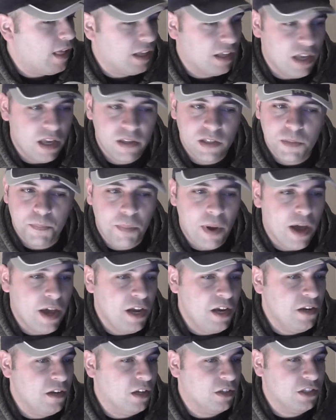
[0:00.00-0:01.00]
against
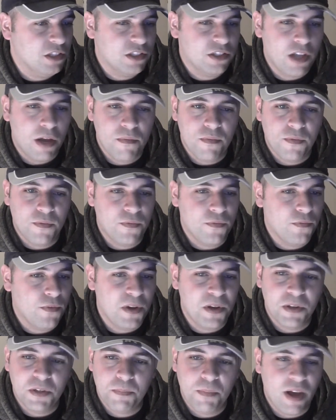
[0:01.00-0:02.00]
Bane, I just don't
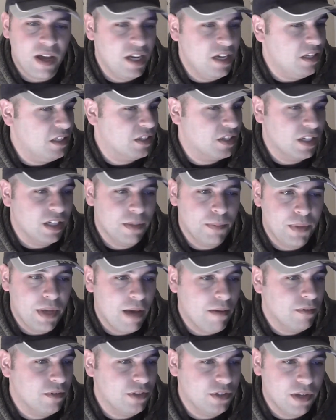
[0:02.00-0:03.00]
think Bane is going to be
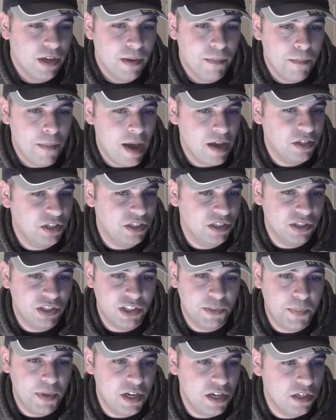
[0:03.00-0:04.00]
able to match his
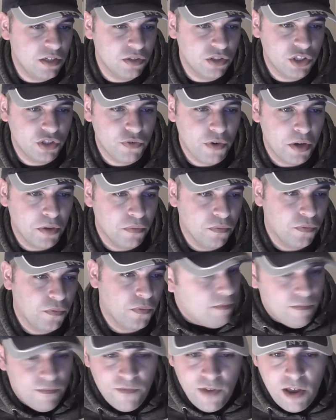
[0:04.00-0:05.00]
speed and strength.
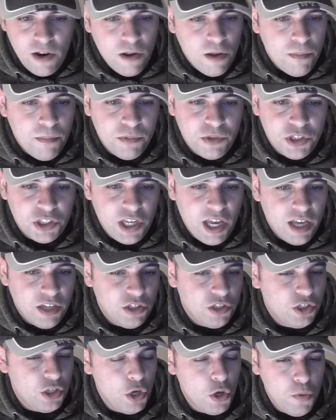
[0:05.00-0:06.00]
Venom just
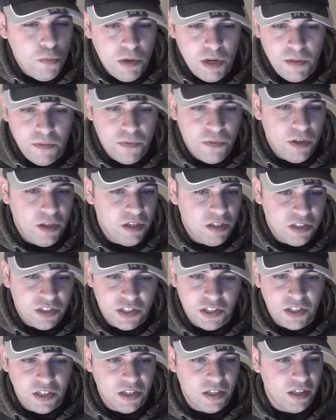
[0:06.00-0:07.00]
has too many
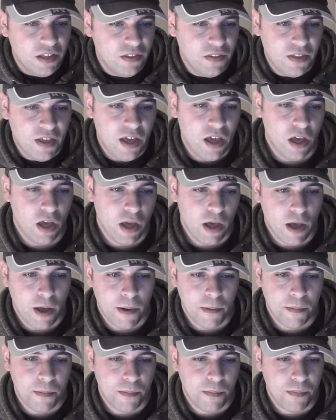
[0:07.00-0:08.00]
things
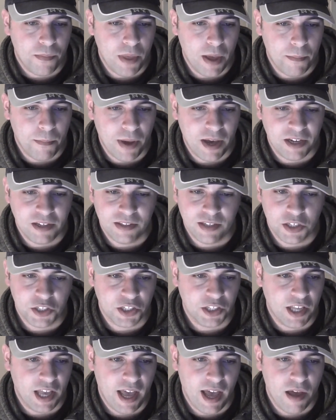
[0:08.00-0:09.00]
that Bane
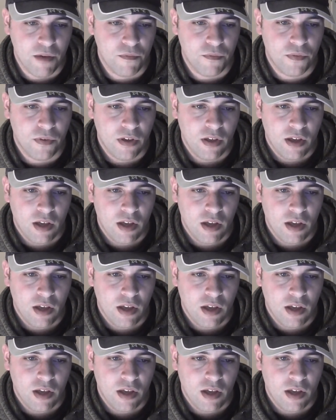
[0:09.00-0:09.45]
doesn't have.